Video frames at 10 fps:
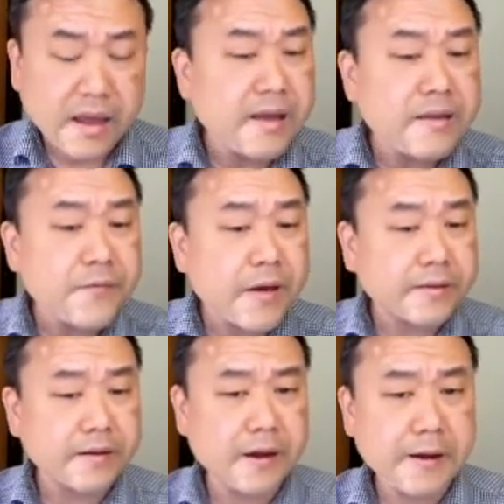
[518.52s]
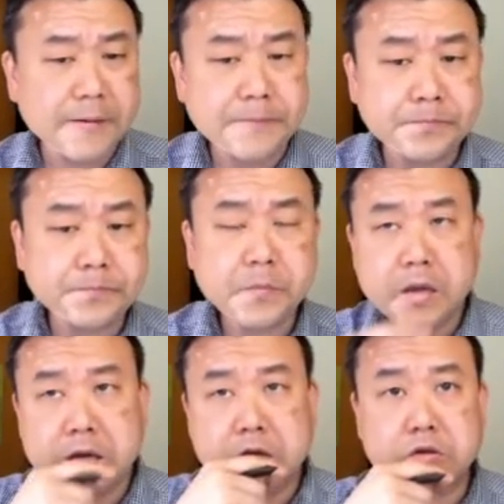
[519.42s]
and in fact, um,
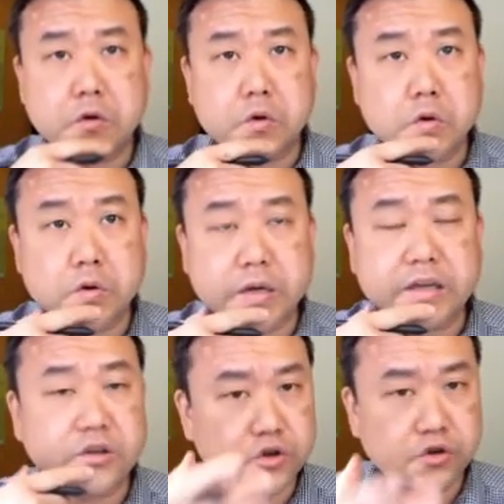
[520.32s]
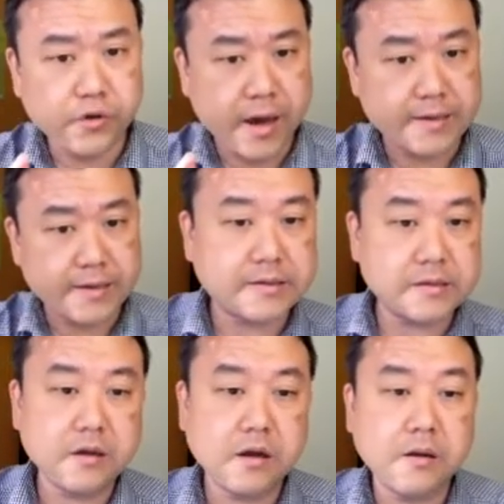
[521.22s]
so in US,
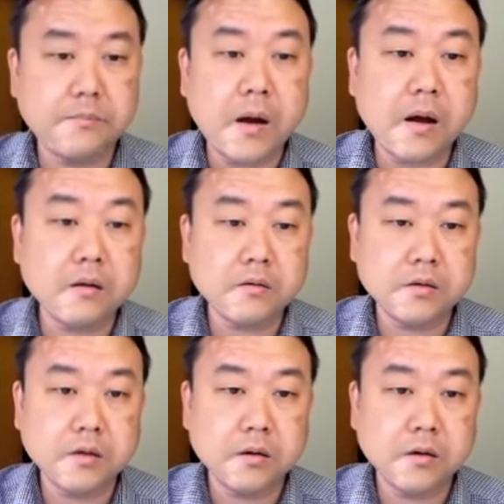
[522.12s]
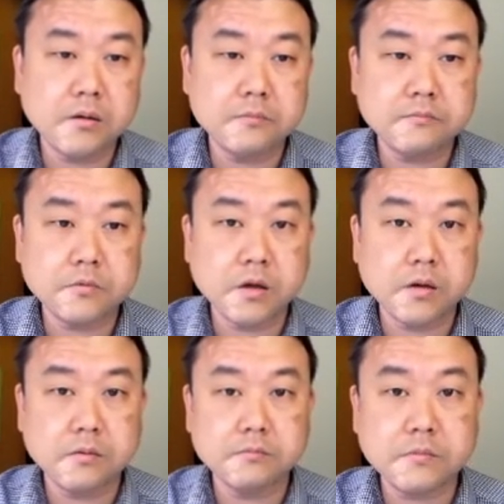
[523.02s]
the, the,
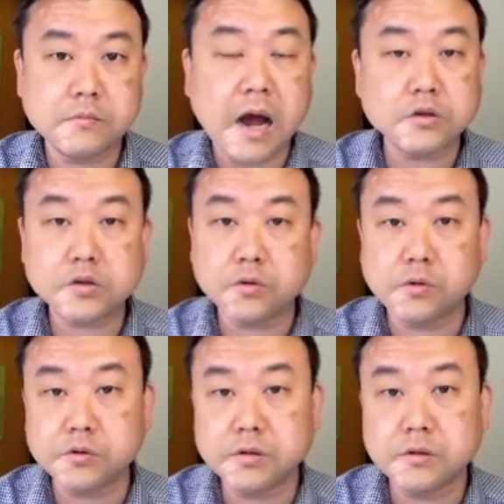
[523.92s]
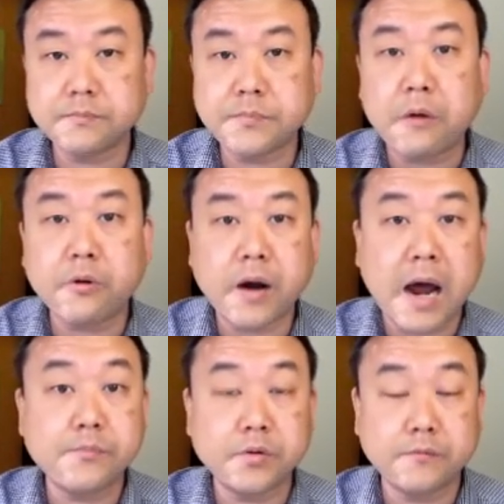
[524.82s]
the household power
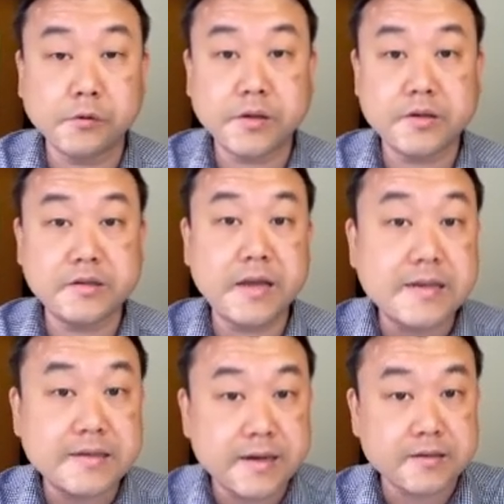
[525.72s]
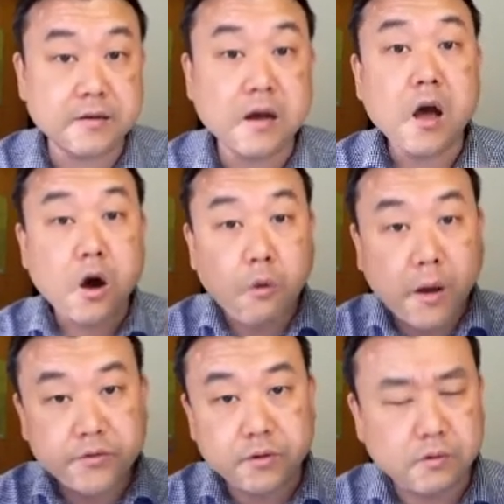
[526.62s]
output voltage, they say it's a
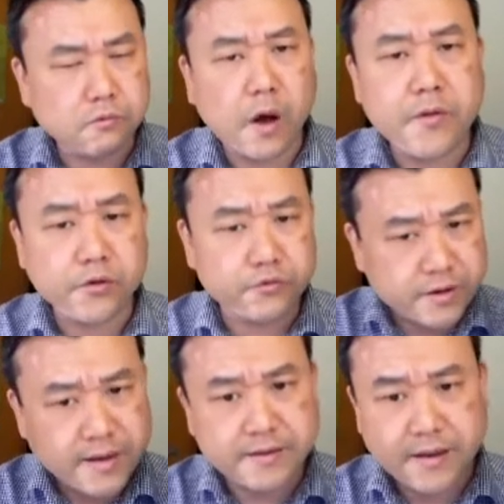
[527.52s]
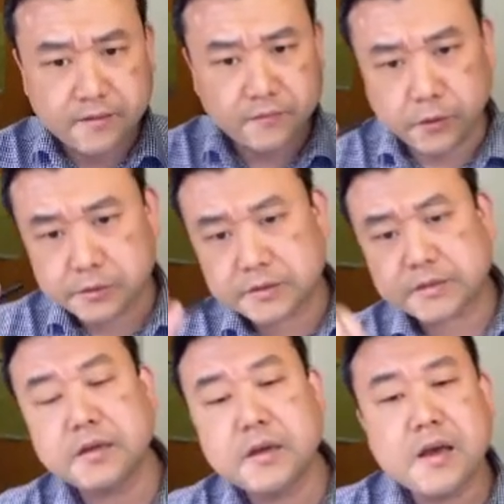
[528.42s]
110
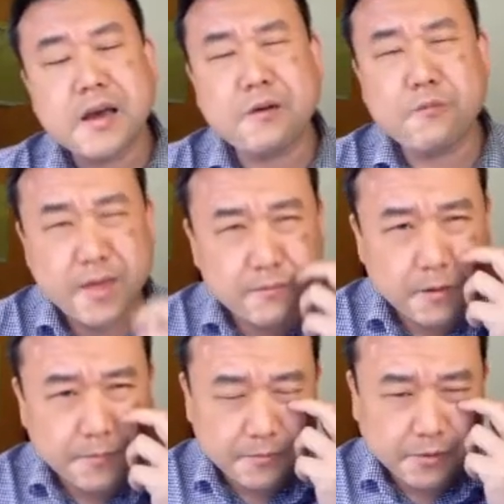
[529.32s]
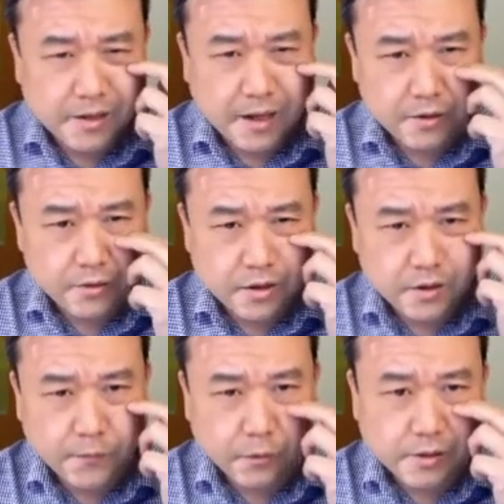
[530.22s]
volts. And whenever people tell you
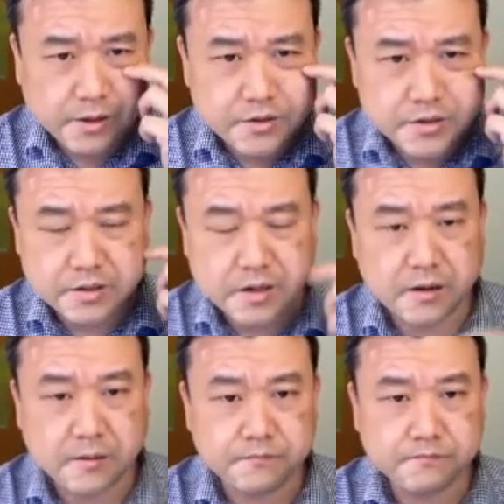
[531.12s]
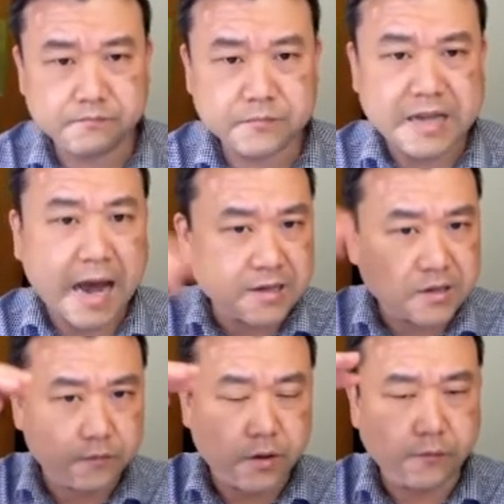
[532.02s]
the voltage, uh, size
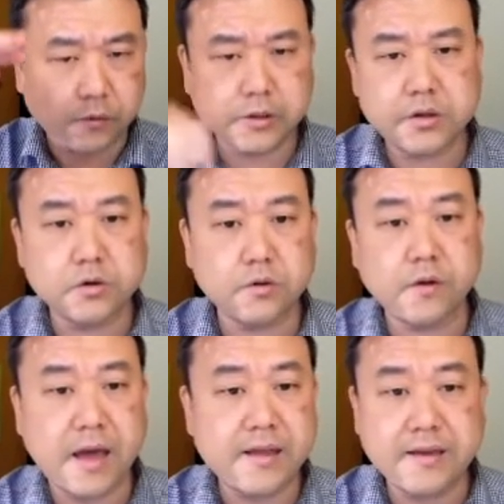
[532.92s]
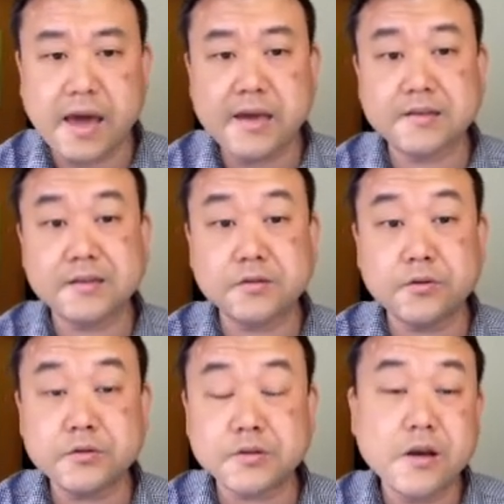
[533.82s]
of the voltage over any AC
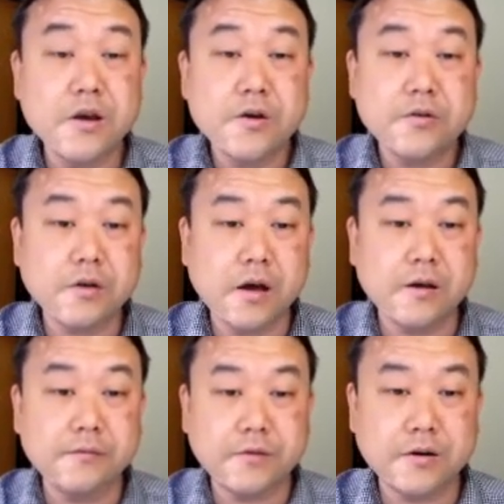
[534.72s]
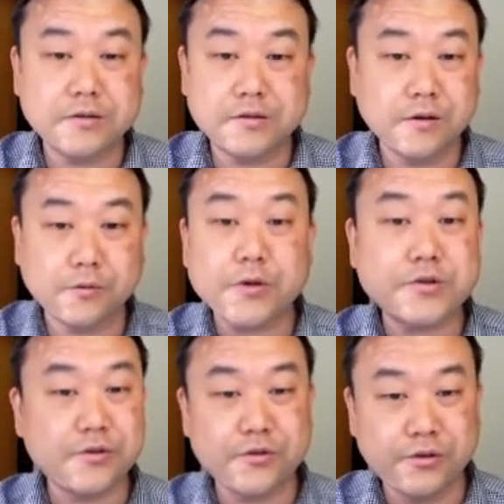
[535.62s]
source, uh, there's a
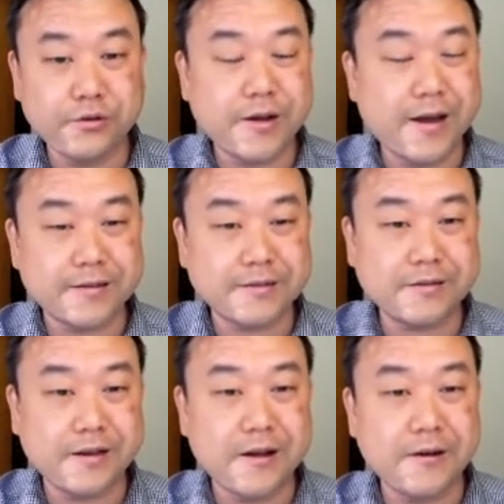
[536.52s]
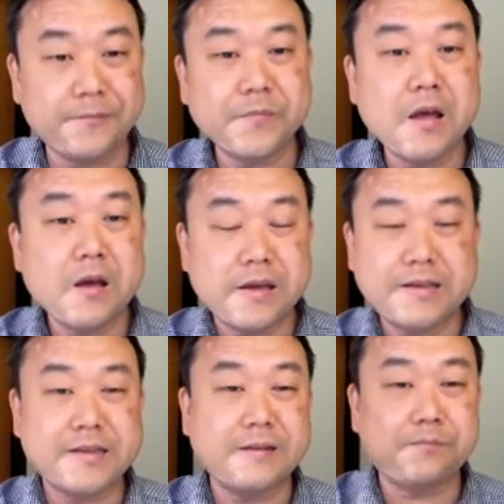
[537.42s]
question you need to ask. Um,
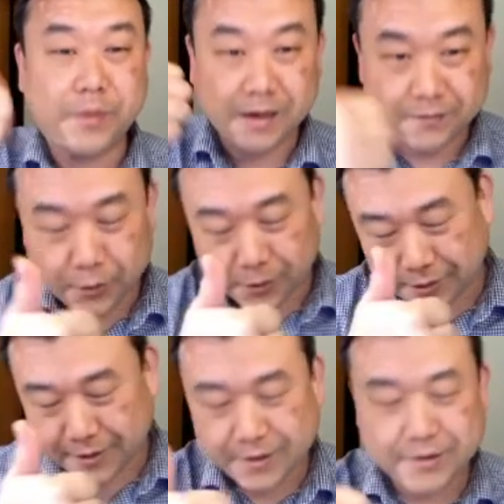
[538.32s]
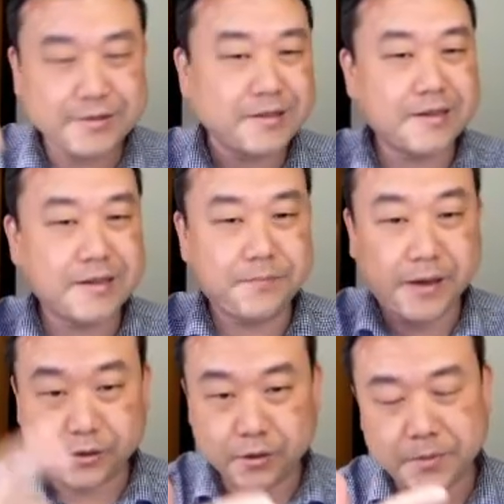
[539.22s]
is it peak voltage? Is it
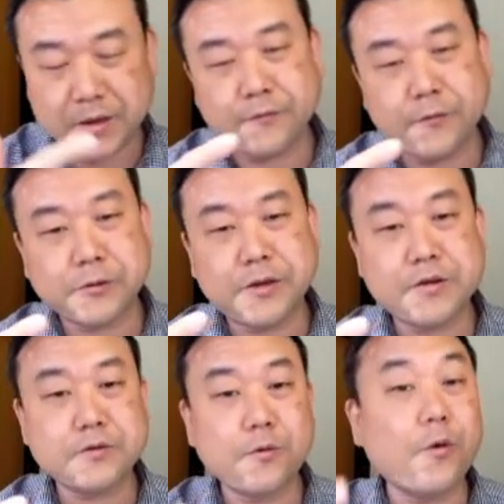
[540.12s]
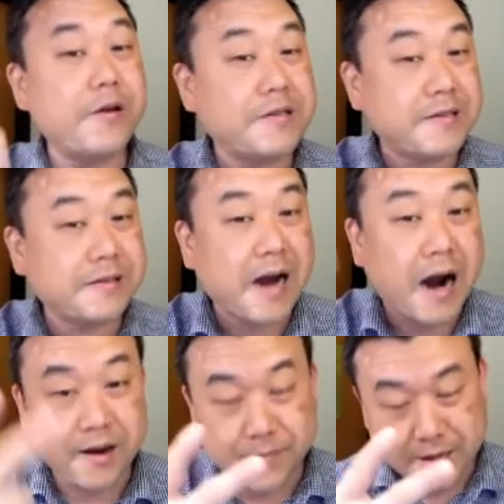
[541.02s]
peak to peak voltage or is it
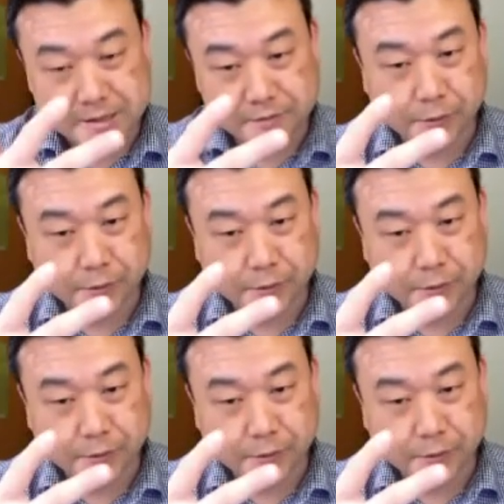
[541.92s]
RMS